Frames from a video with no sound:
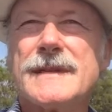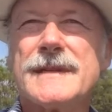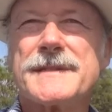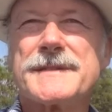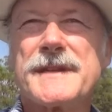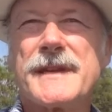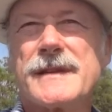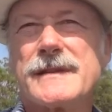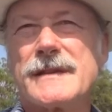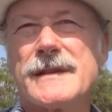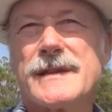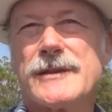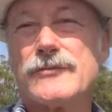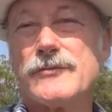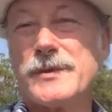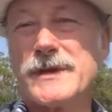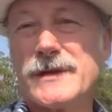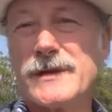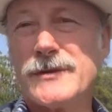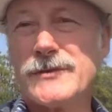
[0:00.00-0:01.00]
Certainly it would
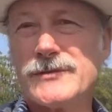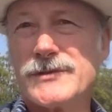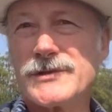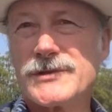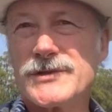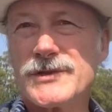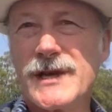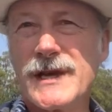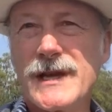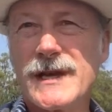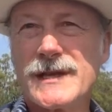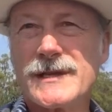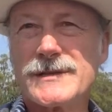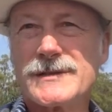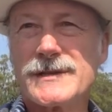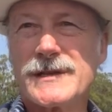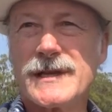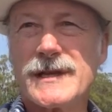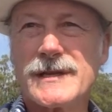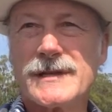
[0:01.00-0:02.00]
be a huge
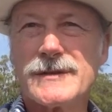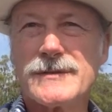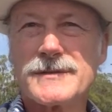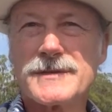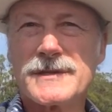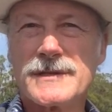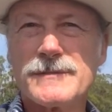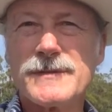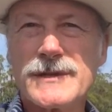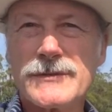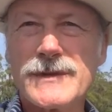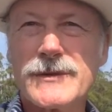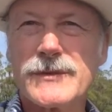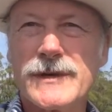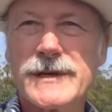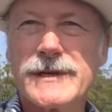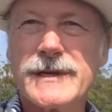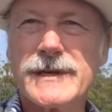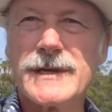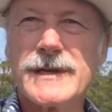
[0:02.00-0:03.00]
change to get used to, but we
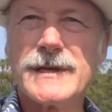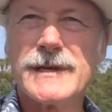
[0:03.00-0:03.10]
would.